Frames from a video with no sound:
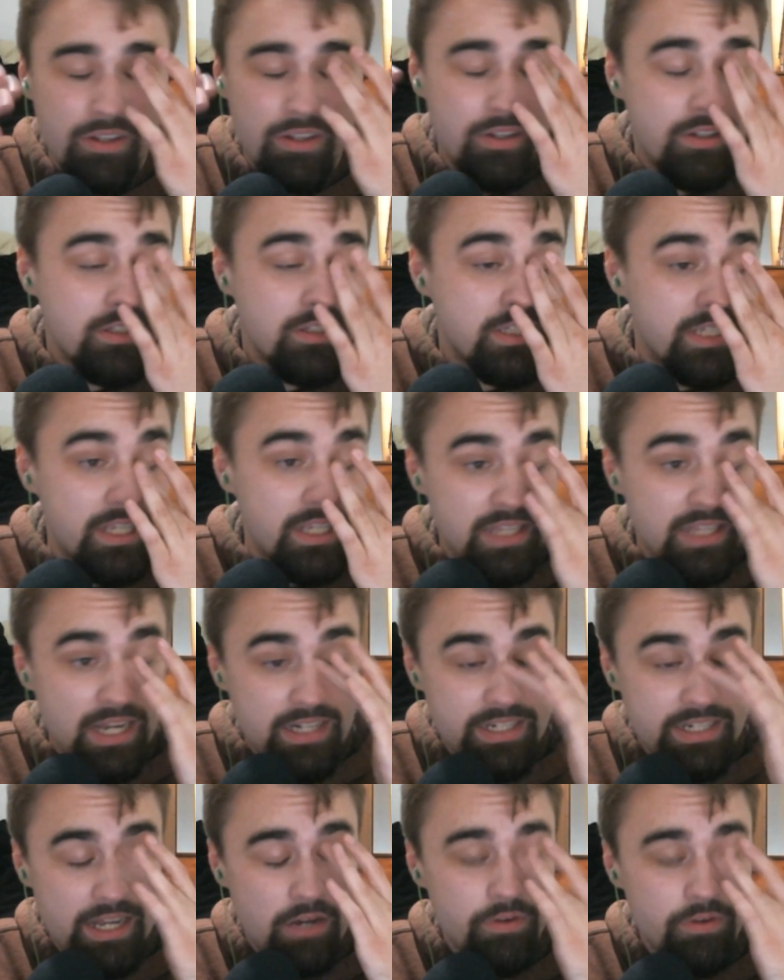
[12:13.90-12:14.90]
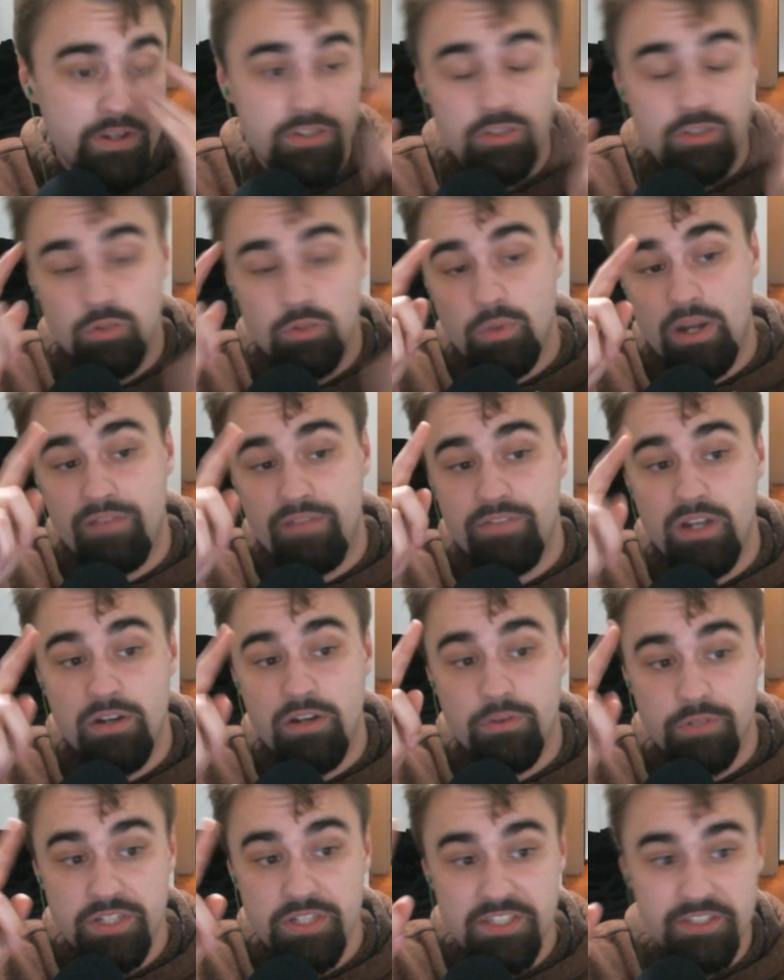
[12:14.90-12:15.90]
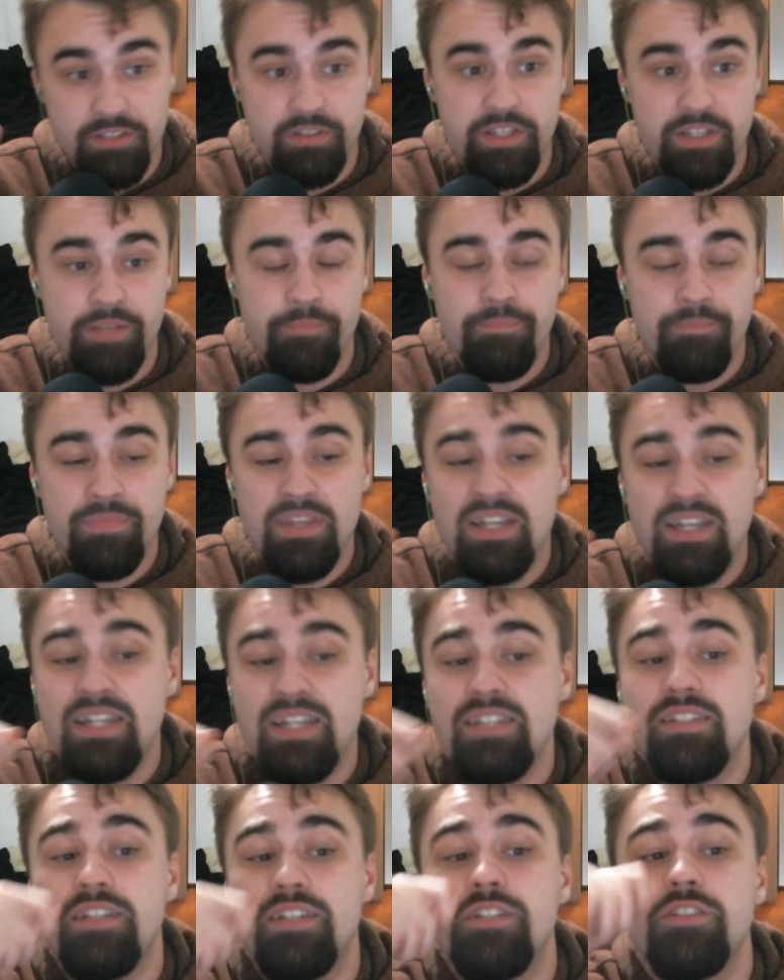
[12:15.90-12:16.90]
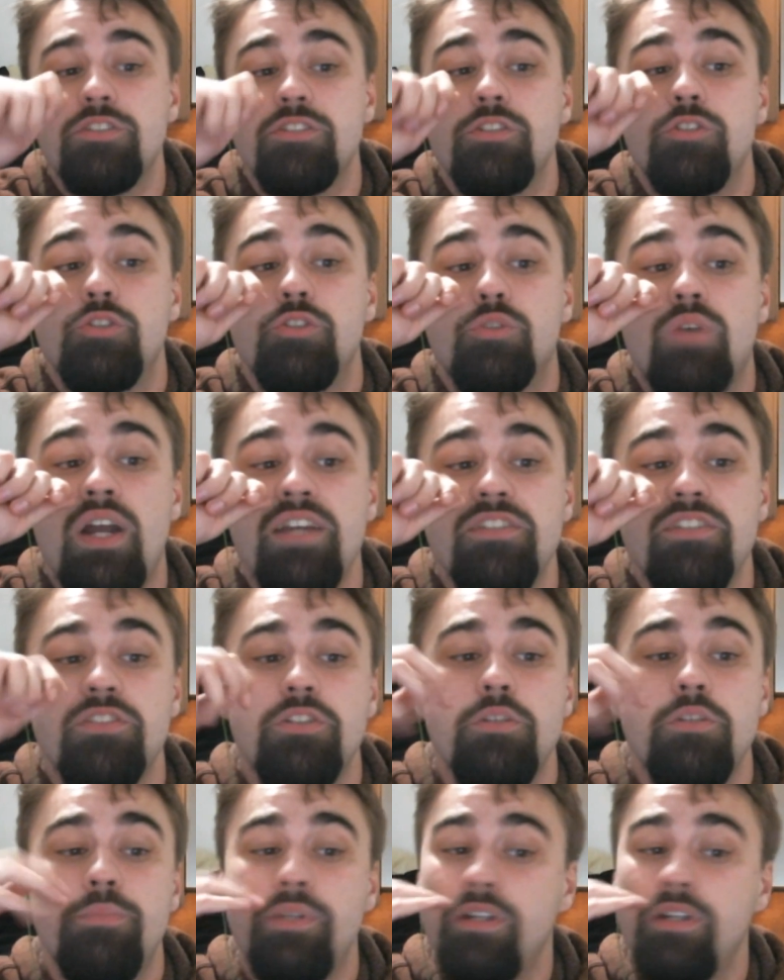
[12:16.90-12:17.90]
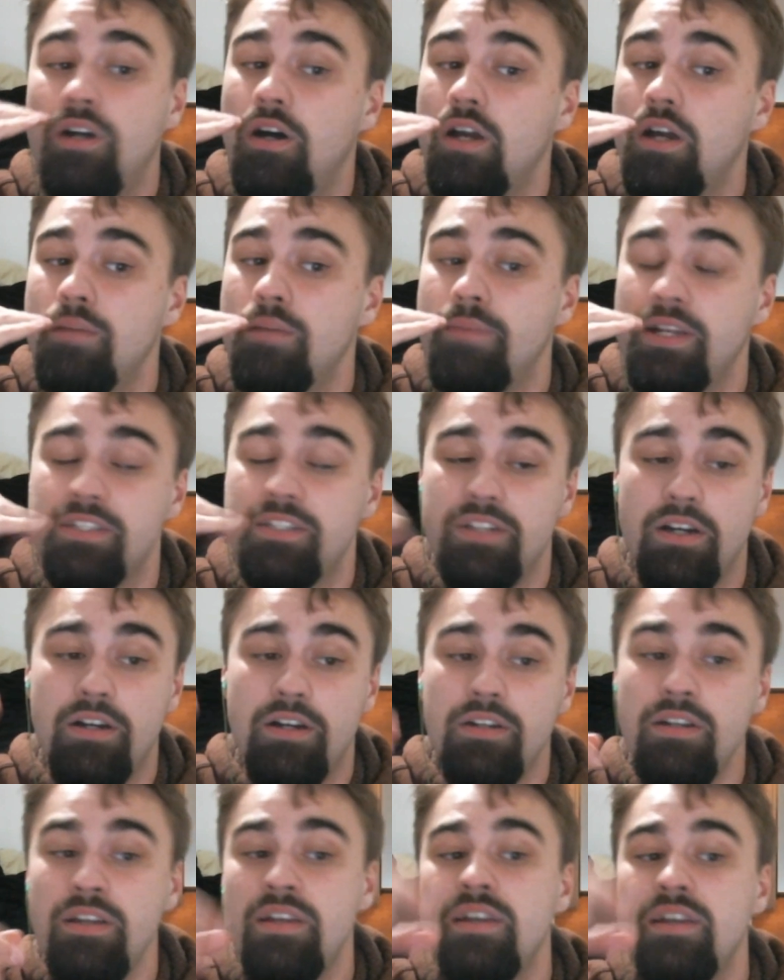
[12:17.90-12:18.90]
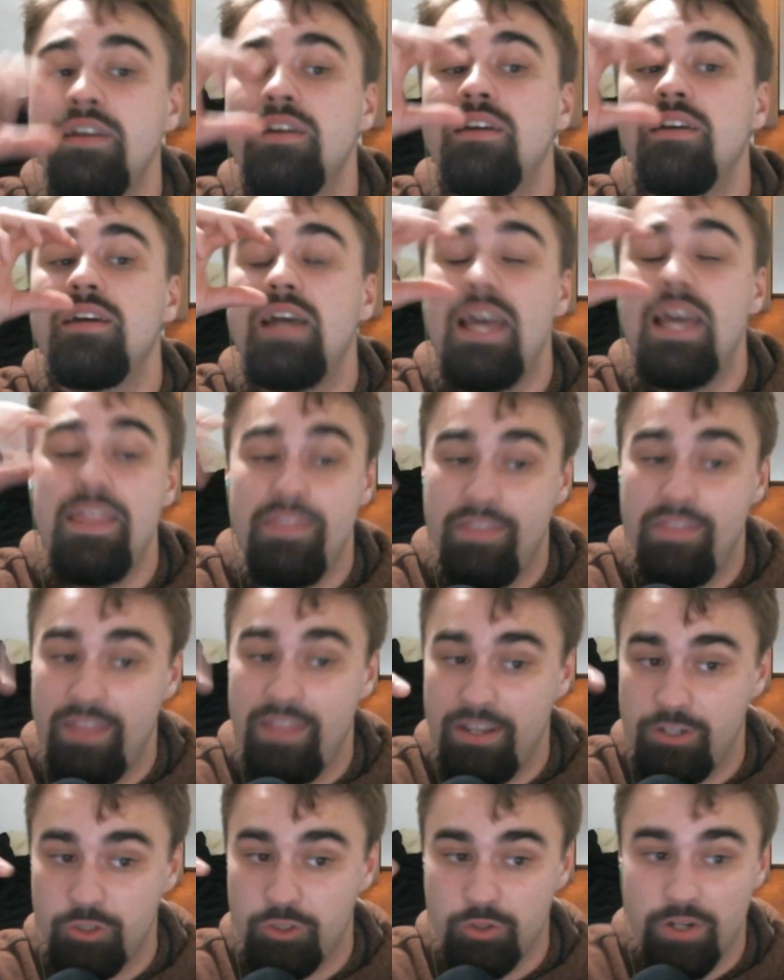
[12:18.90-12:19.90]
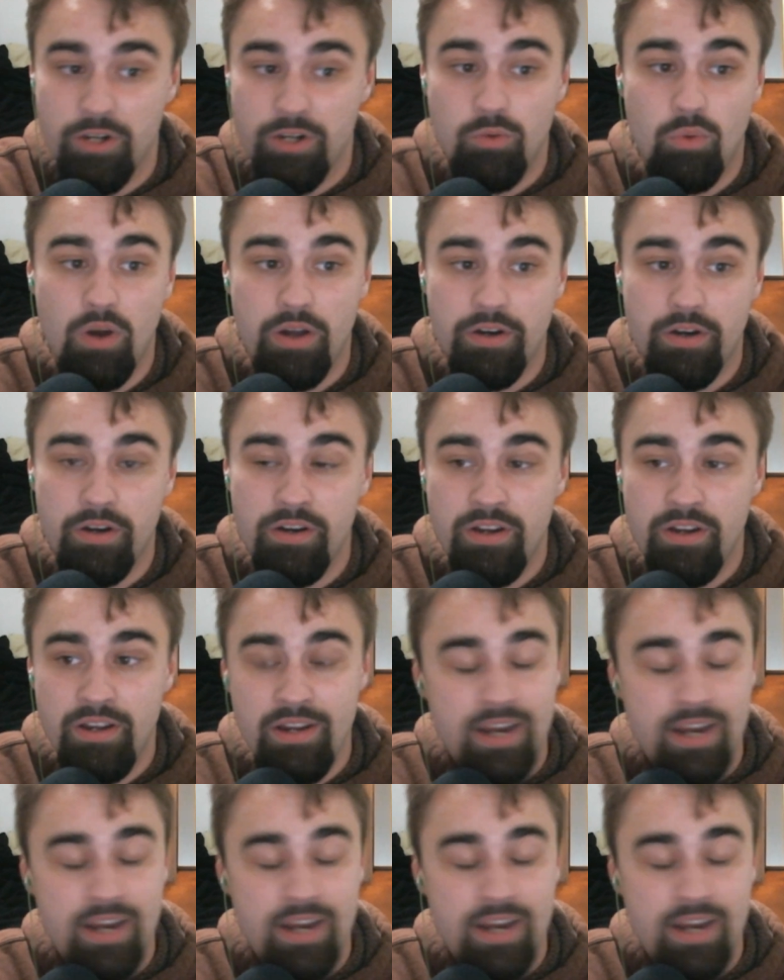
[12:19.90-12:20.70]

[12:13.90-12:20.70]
to get that down. And so what I've done recently is I just dry scoop it on my tongue and then drink water.